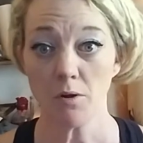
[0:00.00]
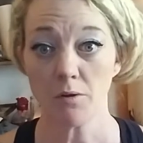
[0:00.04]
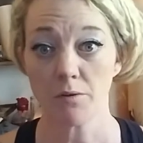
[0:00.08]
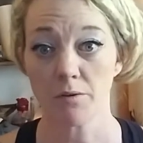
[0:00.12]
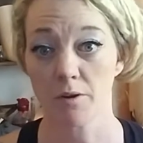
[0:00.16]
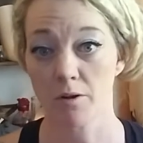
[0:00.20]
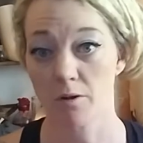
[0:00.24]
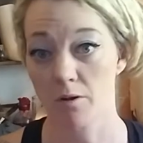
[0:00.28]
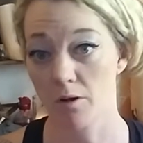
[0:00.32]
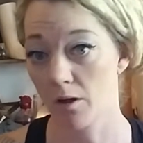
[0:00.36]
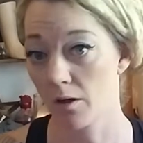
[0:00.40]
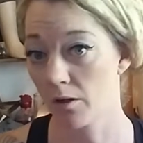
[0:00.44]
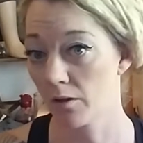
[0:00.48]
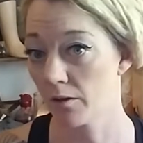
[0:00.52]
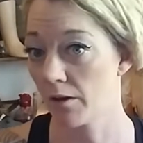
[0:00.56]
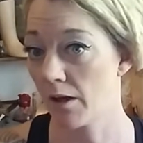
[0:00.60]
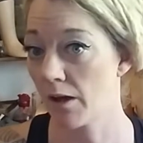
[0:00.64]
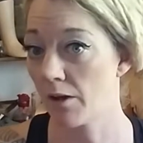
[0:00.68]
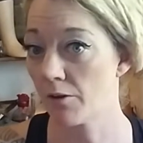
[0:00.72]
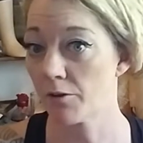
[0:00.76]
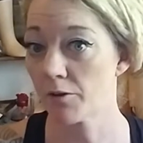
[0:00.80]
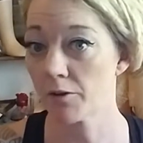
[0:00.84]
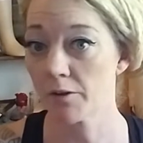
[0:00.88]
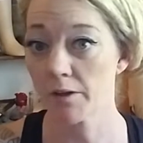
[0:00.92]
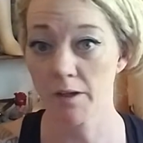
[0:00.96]
They're not
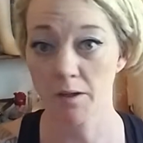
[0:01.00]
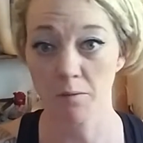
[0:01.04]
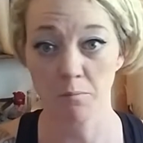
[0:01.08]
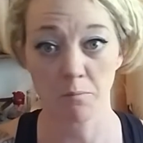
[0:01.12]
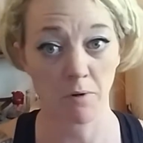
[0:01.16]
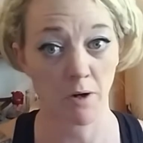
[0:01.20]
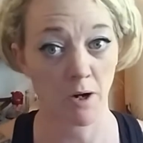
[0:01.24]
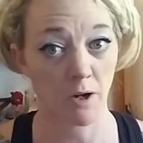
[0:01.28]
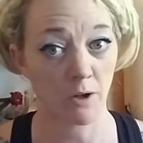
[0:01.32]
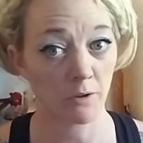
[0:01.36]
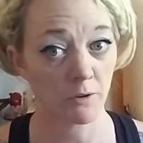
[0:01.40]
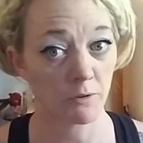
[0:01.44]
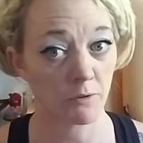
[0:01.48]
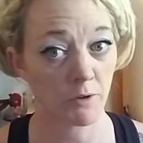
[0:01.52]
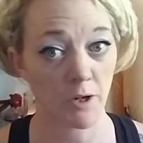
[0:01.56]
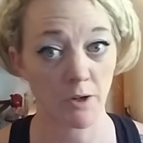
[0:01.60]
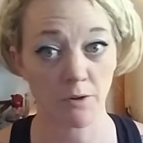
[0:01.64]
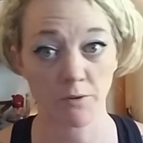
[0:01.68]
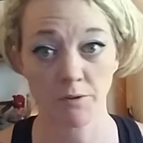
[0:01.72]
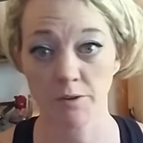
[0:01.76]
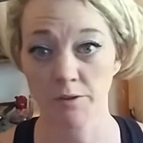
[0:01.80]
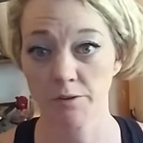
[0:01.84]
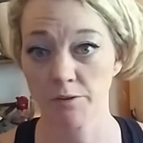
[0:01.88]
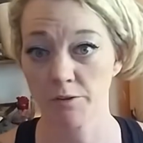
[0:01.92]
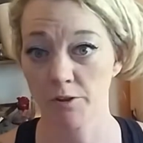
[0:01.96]
allowed to like prowl
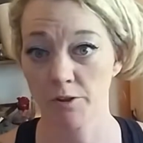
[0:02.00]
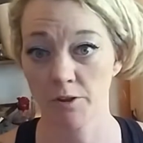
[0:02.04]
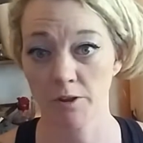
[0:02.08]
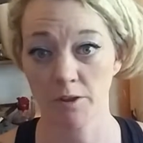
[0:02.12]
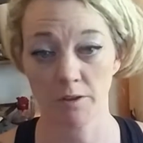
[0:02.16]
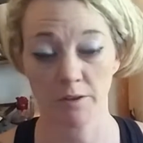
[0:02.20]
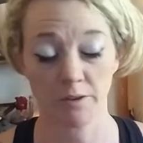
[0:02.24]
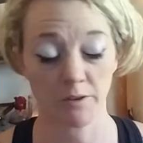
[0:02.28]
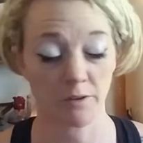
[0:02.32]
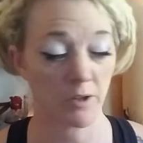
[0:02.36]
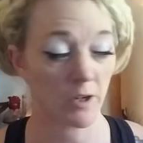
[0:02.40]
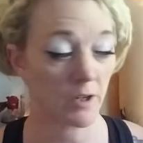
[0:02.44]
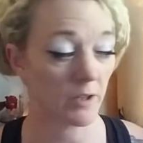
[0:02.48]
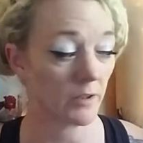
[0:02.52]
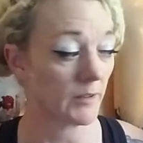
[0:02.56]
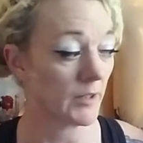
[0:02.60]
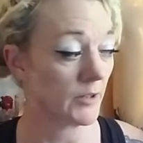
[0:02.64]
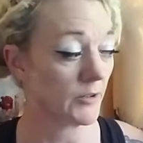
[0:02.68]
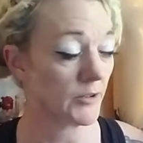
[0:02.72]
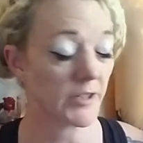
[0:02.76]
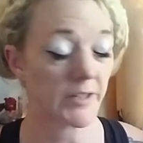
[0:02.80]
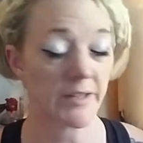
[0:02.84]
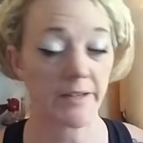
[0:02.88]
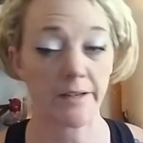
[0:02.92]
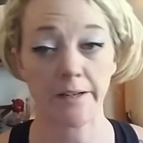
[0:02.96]
around and look. They're not
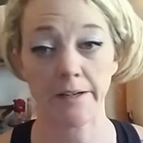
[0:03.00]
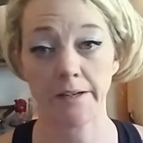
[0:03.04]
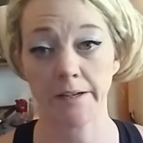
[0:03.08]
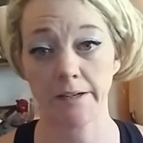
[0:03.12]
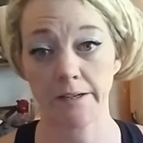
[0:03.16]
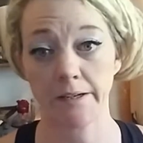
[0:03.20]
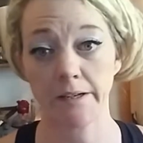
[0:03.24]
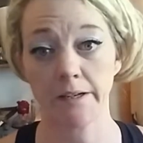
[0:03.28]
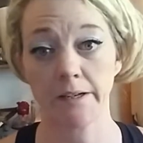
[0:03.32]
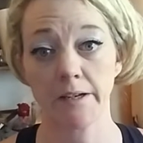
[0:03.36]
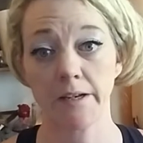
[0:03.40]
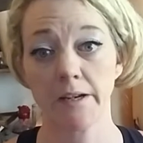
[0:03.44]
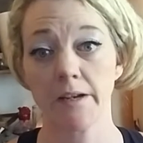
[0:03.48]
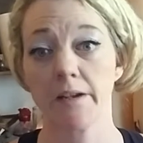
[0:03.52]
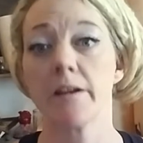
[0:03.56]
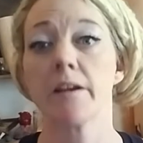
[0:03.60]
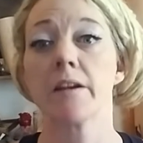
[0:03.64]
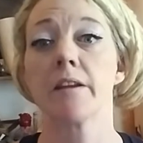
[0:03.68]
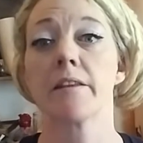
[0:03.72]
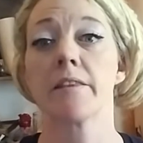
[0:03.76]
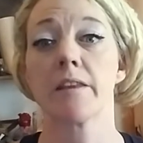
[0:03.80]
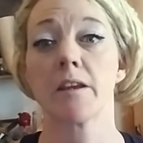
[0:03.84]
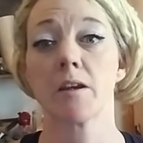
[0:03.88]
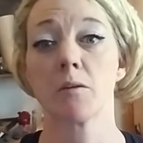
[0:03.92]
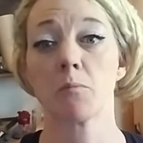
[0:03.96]
allowed to get in into
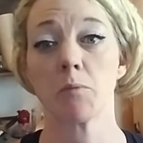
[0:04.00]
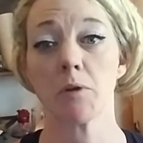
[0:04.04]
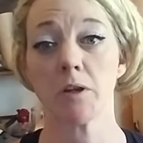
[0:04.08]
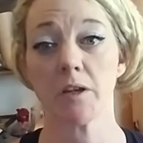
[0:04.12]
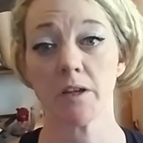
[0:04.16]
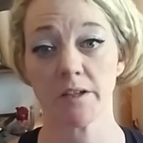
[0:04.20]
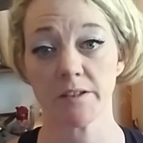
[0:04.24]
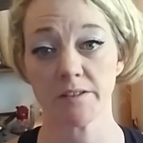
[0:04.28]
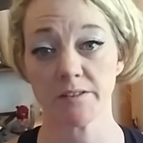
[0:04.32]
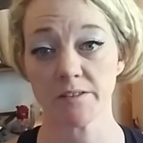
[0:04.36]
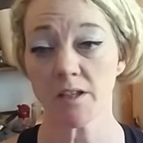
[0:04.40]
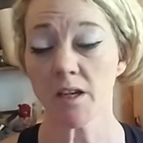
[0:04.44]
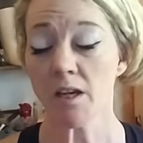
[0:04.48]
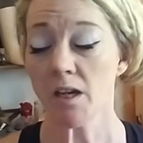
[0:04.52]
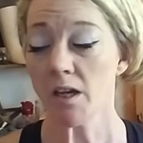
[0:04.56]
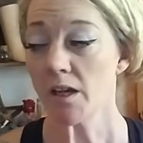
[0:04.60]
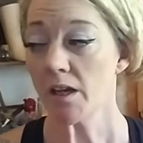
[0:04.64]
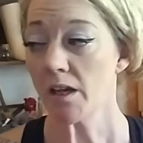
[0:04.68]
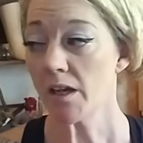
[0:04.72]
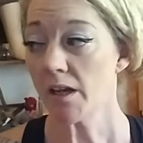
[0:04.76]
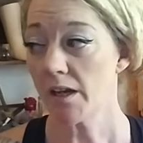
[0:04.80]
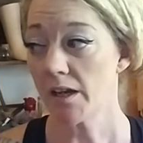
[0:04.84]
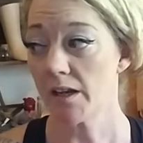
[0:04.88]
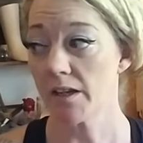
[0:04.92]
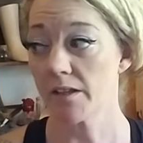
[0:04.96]
anything because
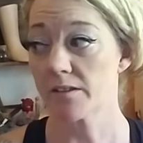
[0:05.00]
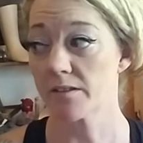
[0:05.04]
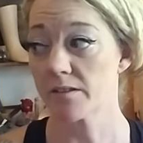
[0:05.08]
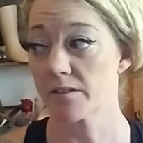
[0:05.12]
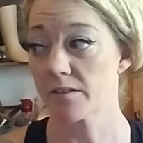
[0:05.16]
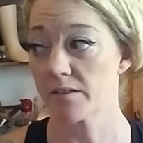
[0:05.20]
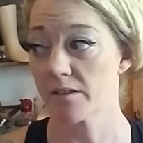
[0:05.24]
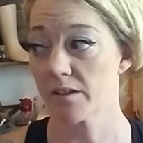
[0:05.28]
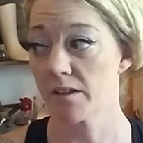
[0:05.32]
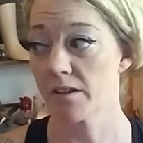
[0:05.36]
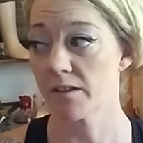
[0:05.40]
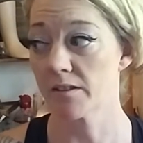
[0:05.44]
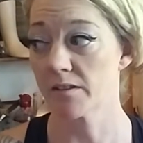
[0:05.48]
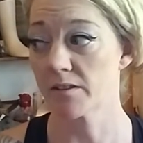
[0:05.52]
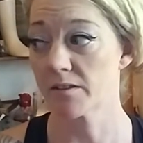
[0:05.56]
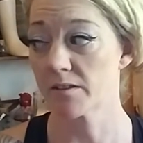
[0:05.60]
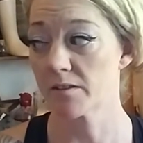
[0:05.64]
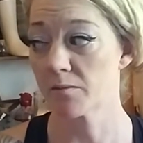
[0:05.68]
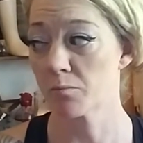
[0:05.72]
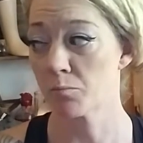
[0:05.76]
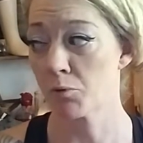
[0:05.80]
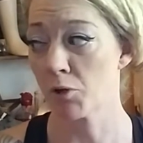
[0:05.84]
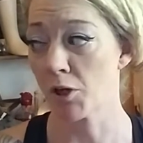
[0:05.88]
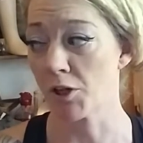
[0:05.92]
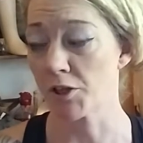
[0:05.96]
it's
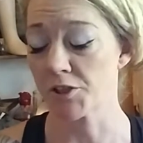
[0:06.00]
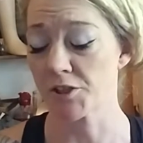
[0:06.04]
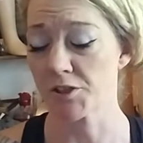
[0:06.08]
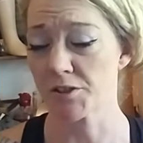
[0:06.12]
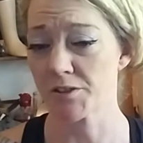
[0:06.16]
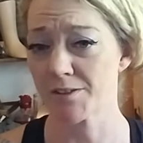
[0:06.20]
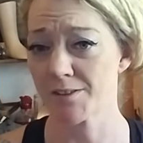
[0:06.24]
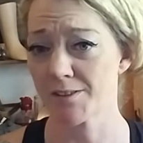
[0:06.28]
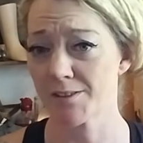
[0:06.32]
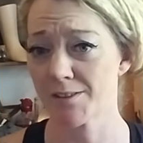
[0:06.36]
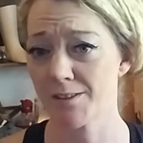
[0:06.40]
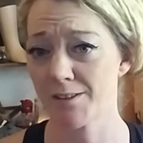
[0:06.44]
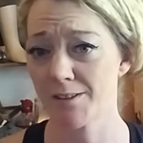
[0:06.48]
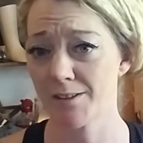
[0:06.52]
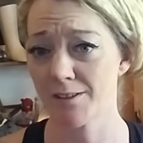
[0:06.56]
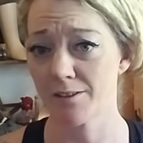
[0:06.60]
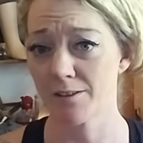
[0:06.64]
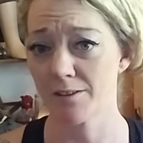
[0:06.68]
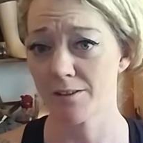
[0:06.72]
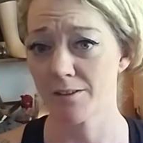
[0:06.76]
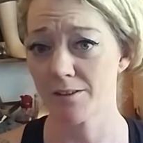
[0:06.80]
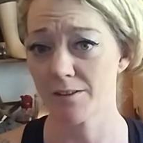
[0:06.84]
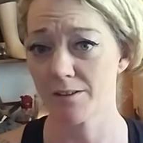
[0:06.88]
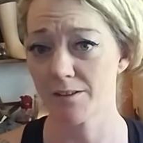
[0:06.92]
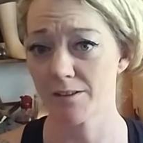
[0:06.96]
as precious in
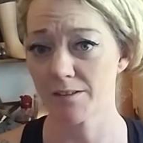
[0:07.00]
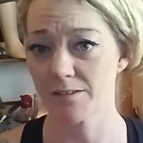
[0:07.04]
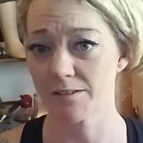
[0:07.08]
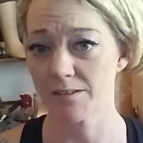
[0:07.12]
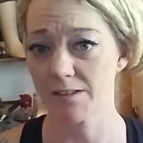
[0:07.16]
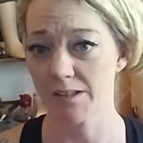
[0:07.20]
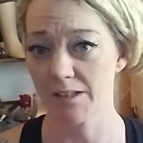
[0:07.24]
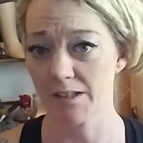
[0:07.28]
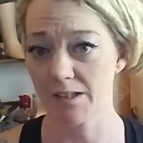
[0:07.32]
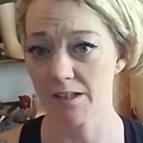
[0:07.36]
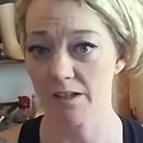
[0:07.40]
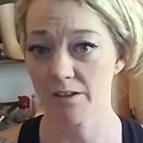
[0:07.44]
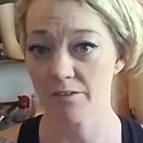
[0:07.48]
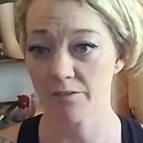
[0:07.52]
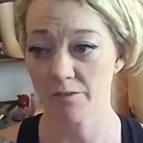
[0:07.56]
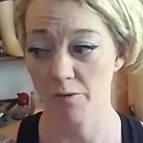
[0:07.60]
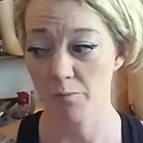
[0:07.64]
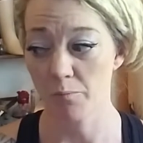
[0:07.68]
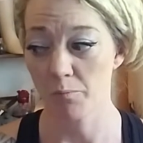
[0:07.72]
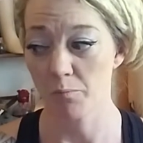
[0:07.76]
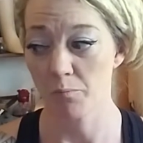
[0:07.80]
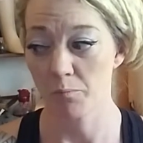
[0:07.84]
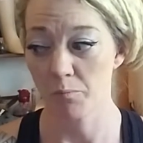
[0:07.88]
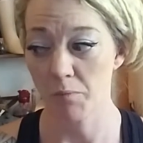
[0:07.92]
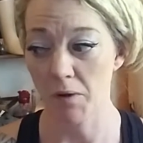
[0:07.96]
here as like if a
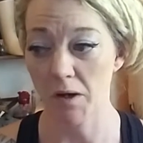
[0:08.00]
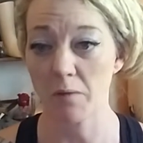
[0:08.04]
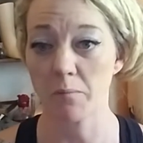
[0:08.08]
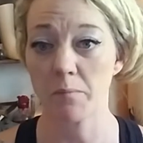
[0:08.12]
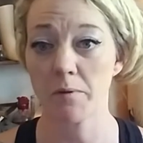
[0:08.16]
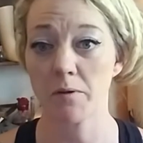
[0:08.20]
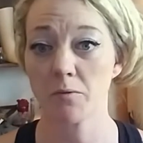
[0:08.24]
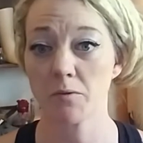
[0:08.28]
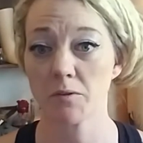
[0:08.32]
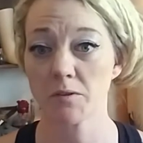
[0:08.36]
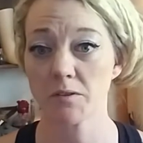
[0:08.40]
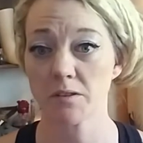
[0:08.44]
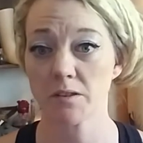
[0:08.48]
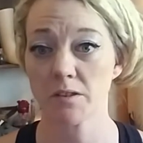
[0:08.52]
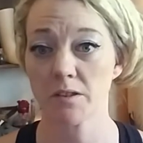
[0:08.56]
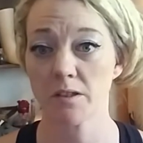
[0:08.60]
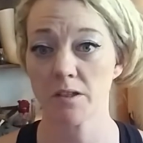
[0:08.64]
baby was in